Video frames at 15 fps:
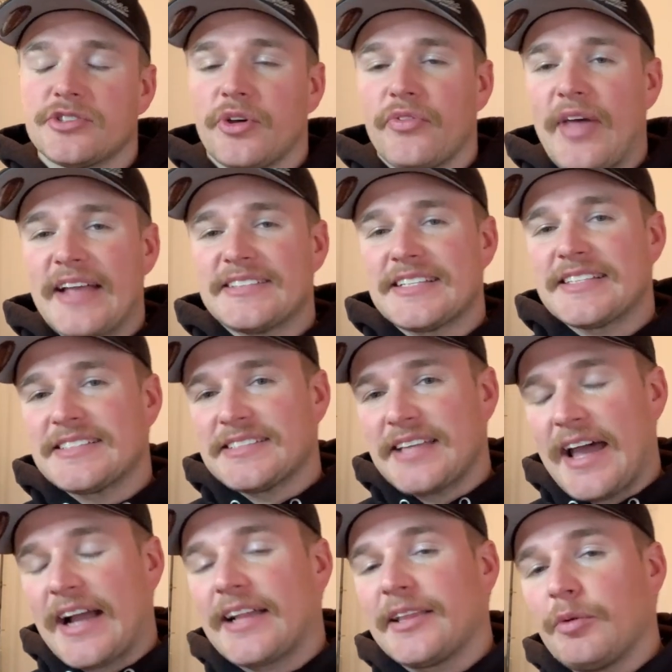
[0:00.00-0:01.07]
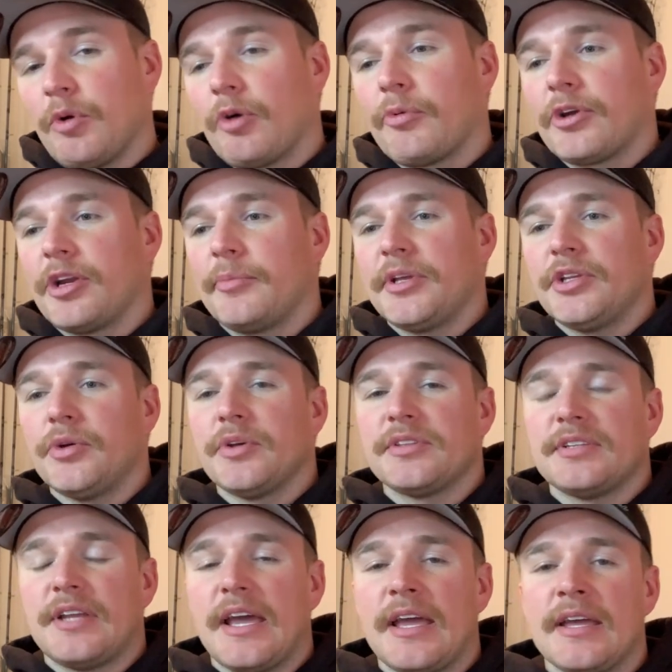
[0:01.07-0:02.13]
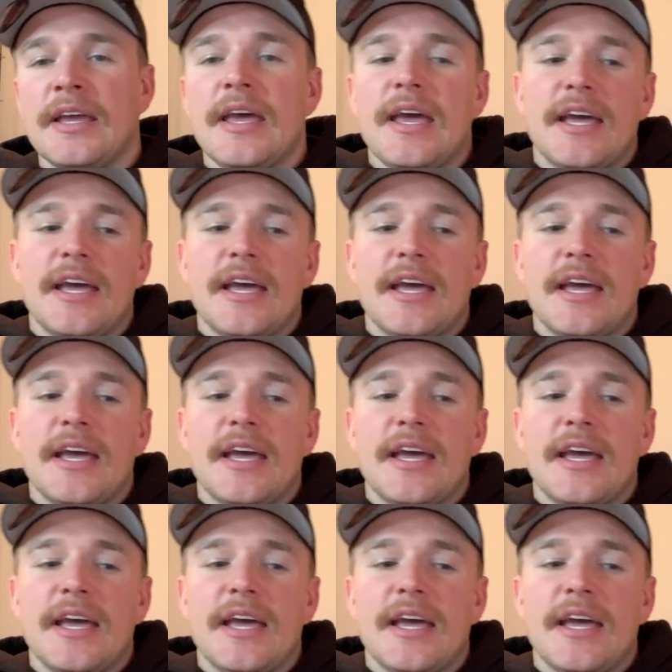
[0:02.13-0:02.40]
So that's exactly what we're gonna be doing today,